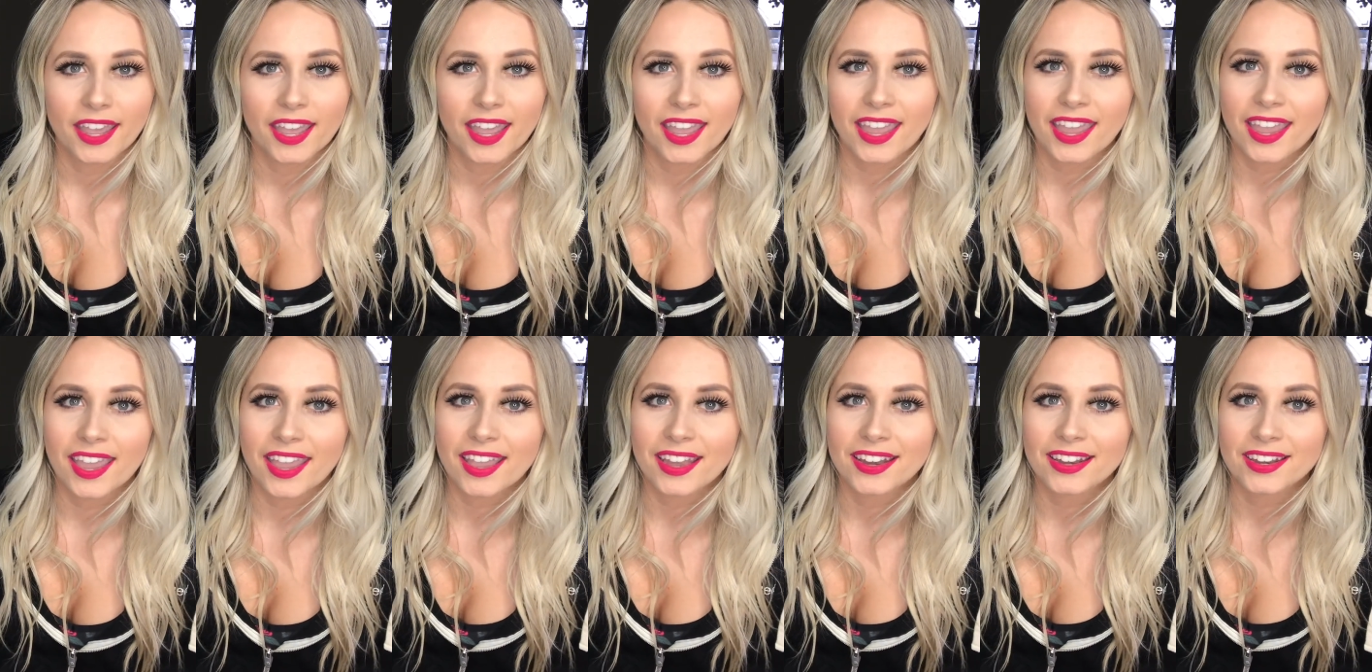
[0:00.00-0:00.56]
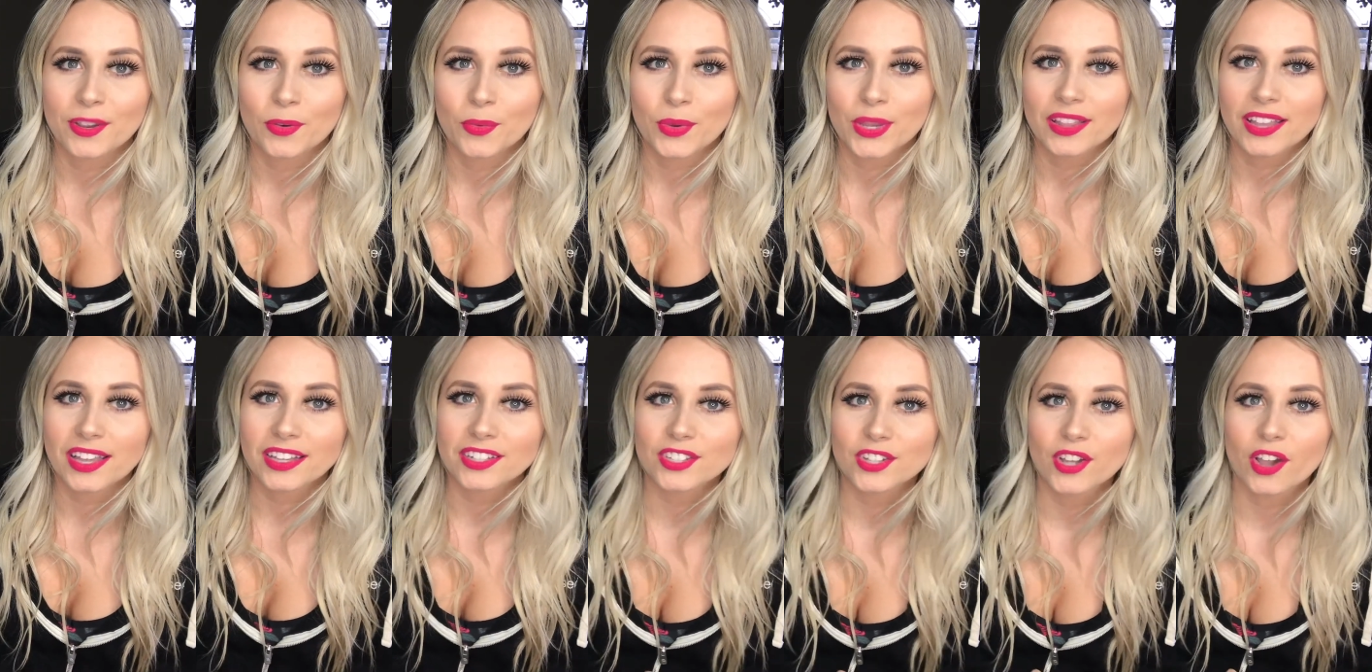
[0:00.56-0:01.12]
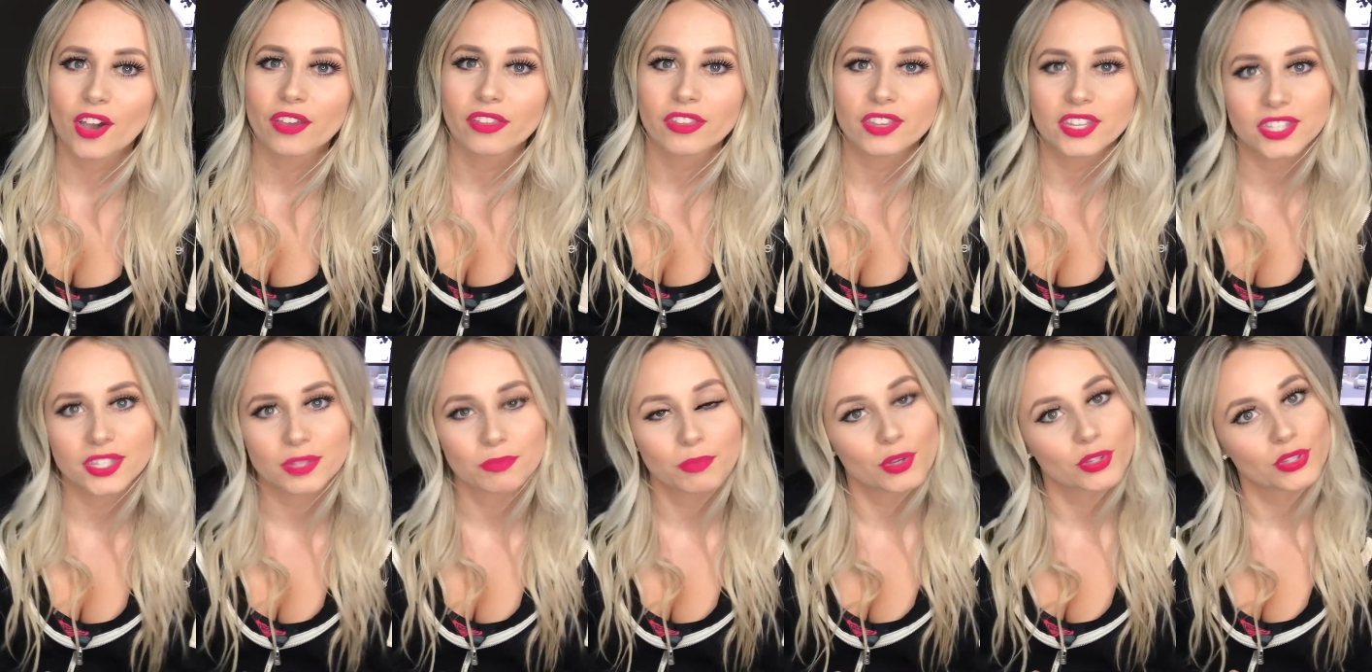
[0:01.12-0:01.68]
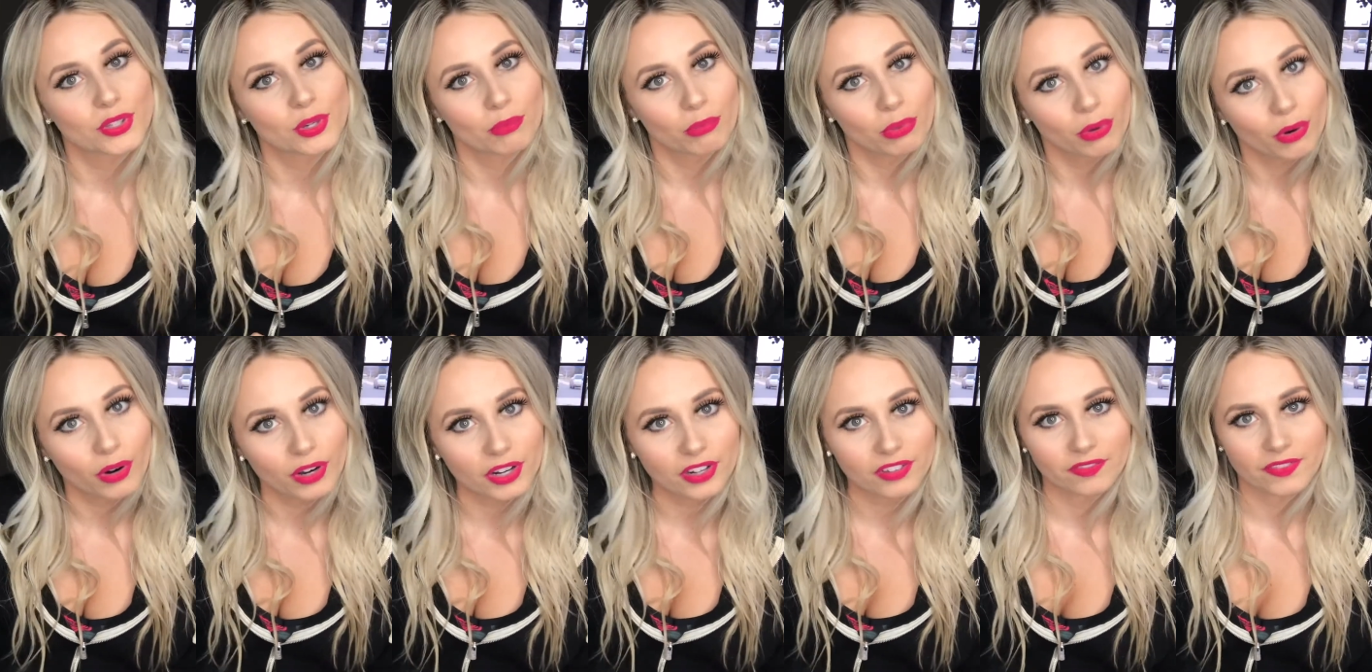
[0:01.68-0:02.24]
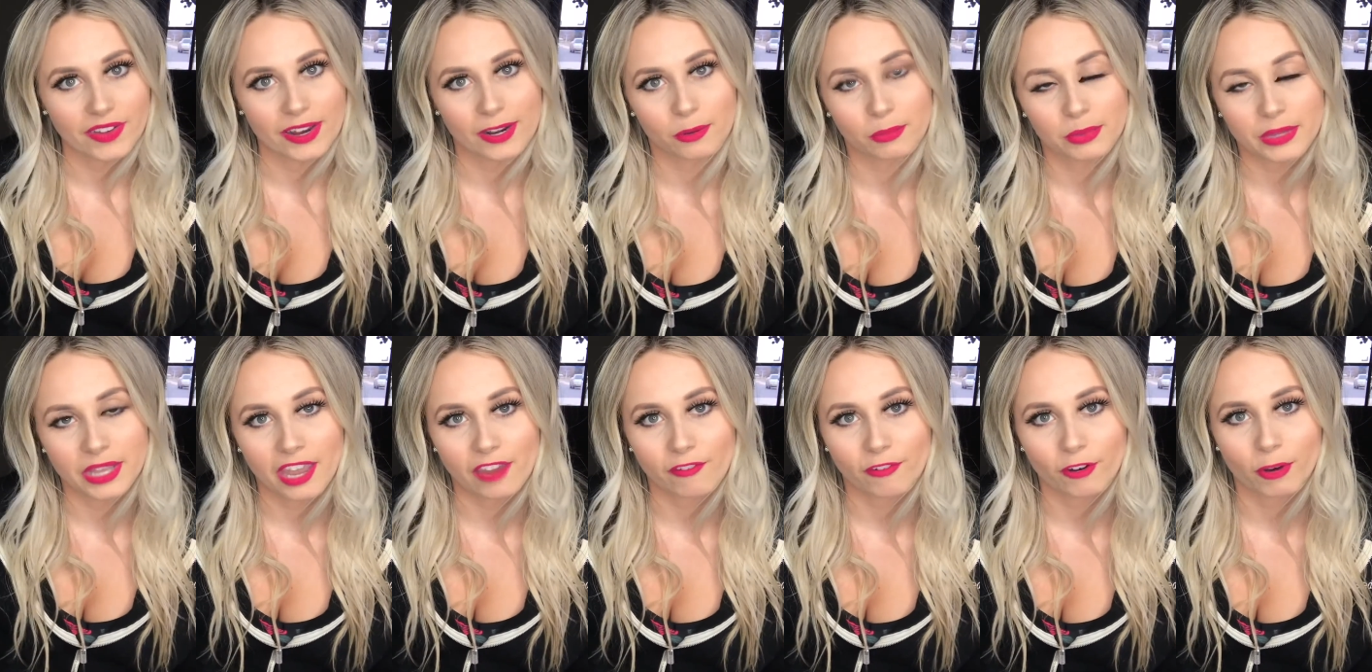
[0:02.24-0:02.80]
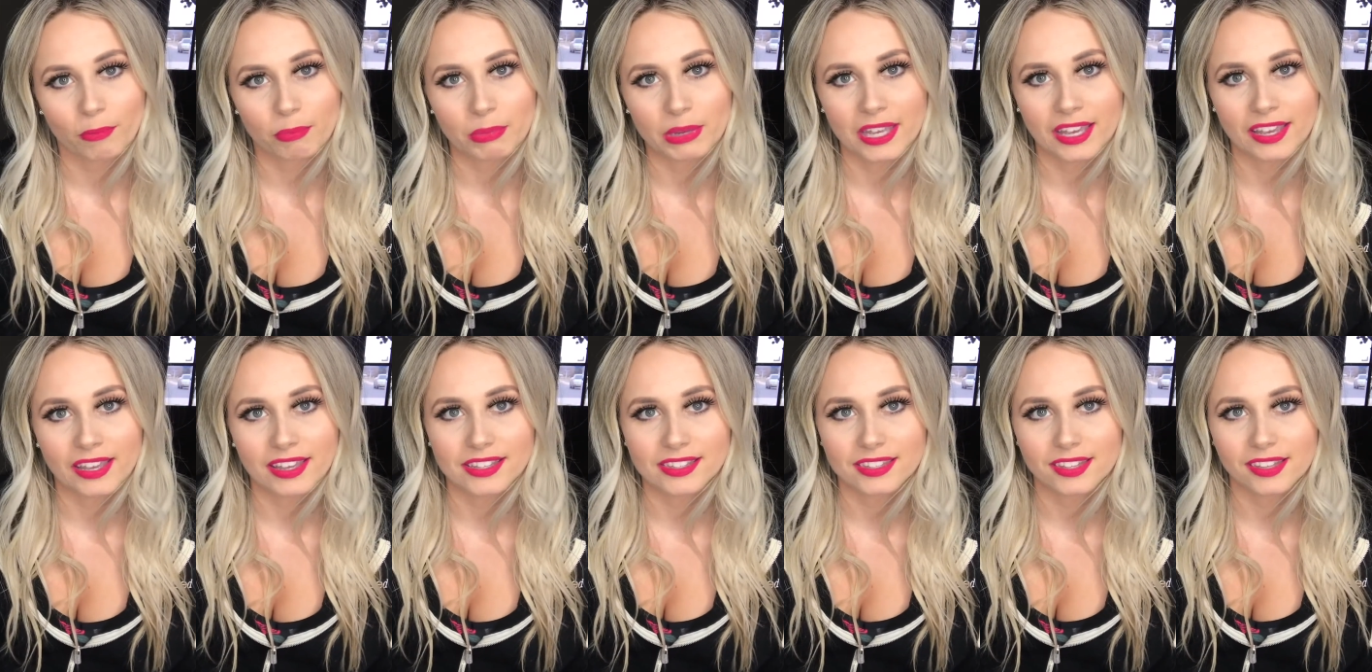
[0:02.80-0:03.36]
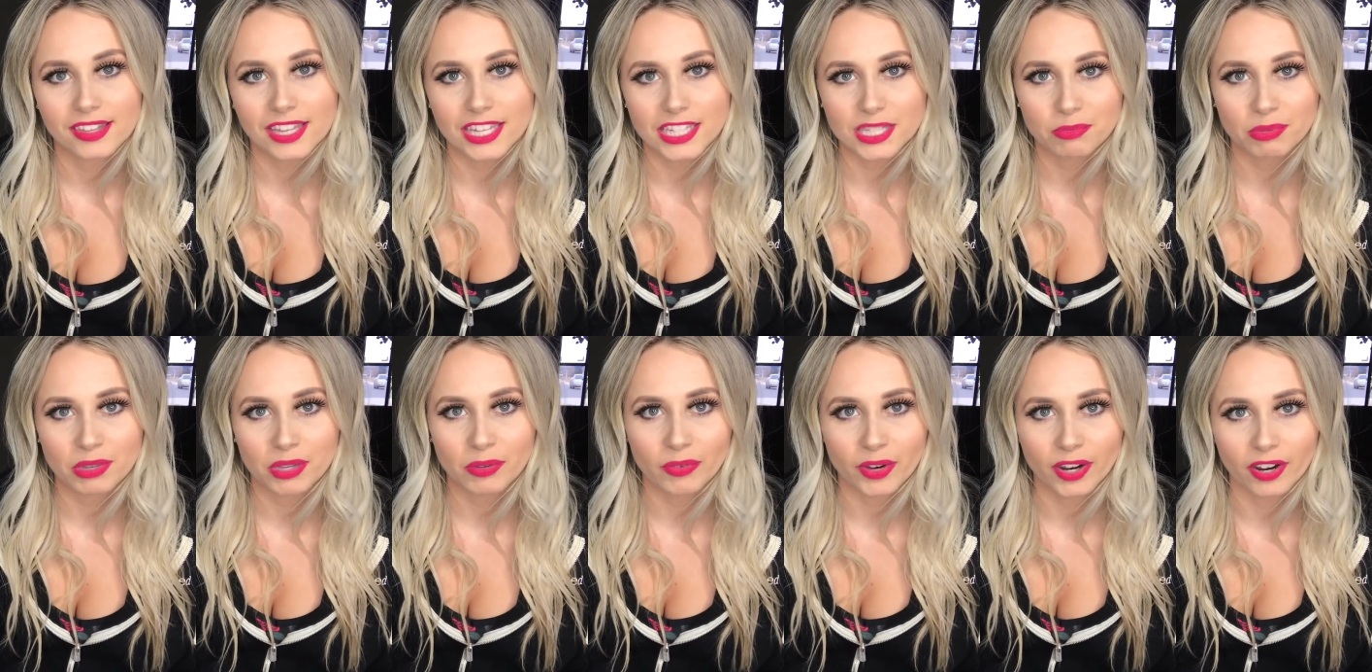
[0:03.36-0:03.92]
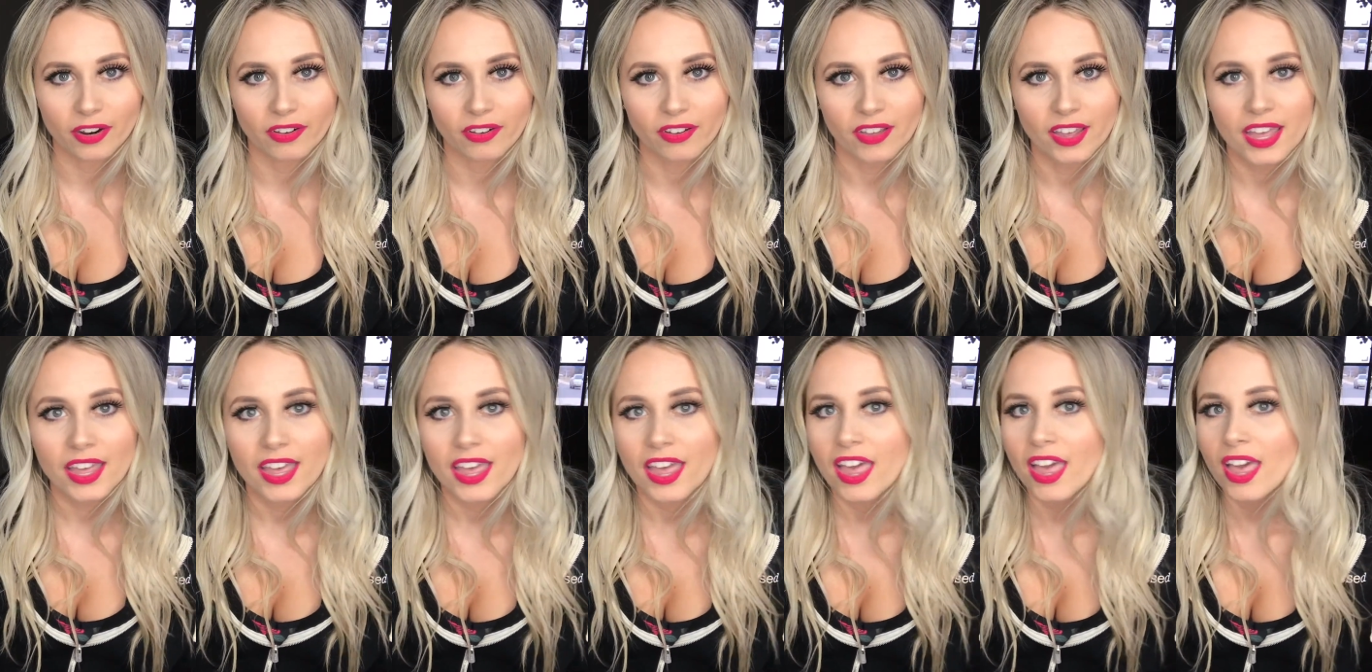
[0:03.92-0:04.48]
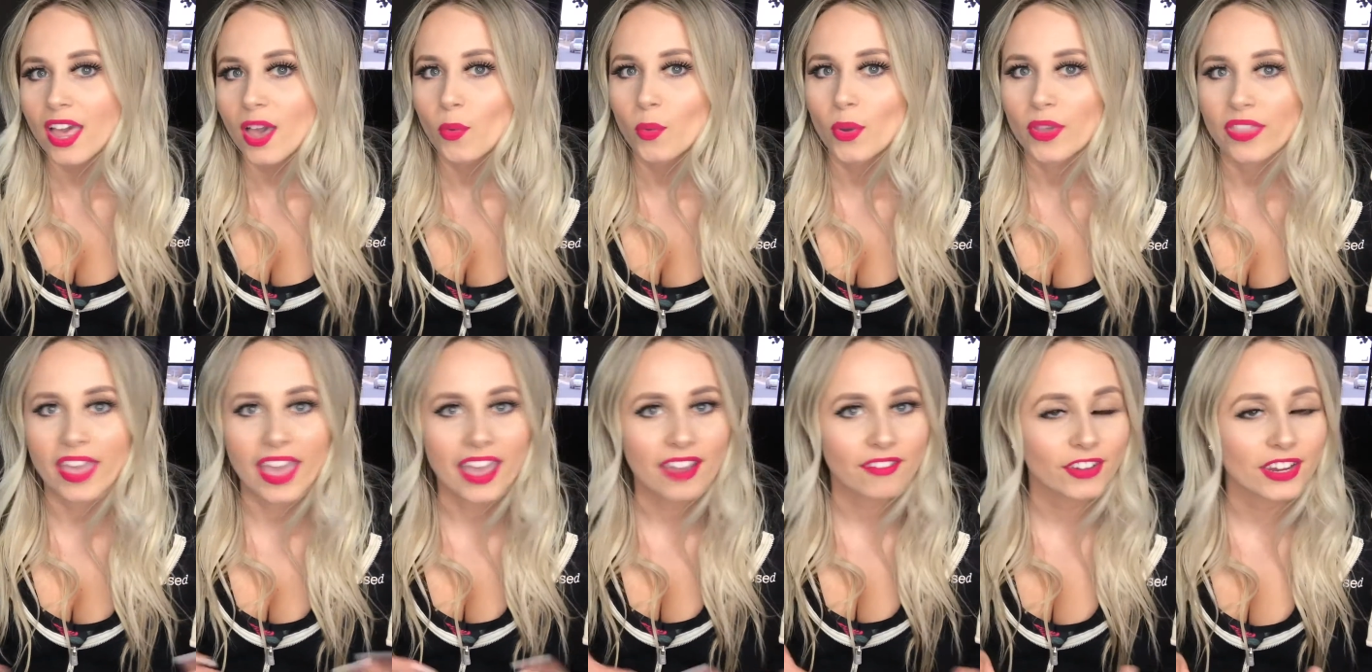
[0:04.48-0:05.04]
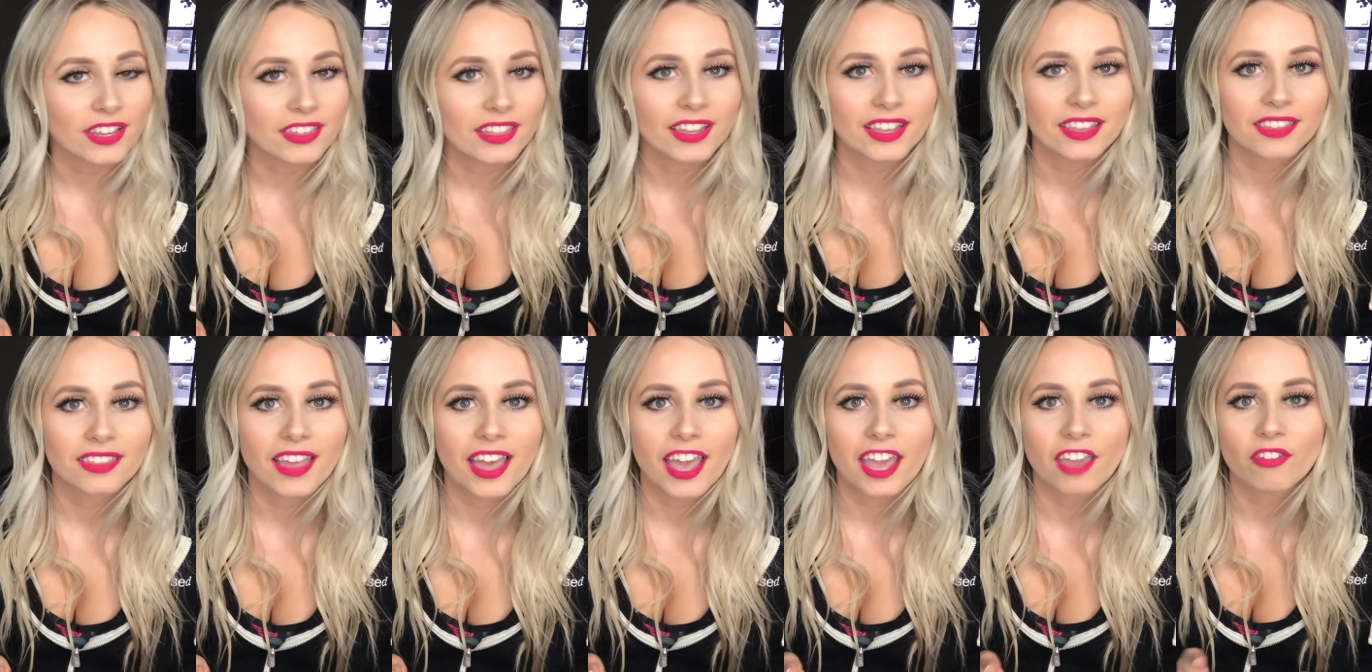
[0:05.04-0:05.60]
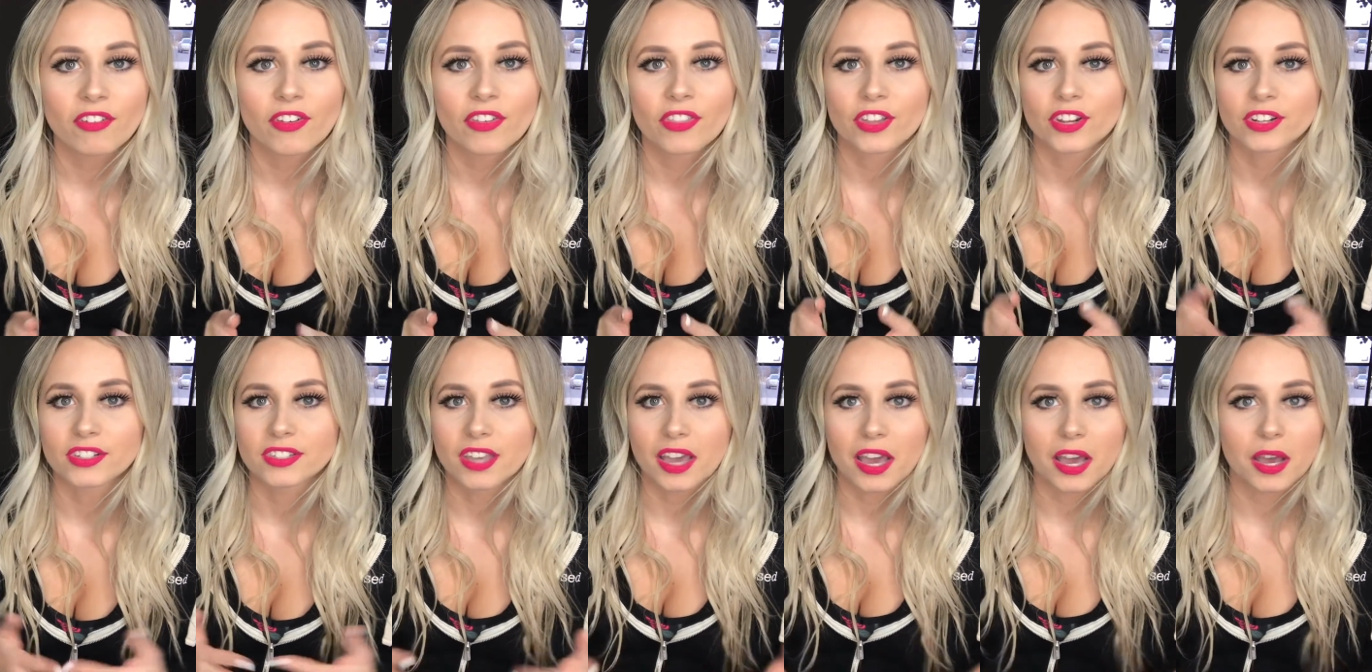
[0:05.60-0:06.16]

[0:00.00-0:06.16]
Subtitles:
And we like to call this the most important vital behavior because, let's be real, with everything in life, there's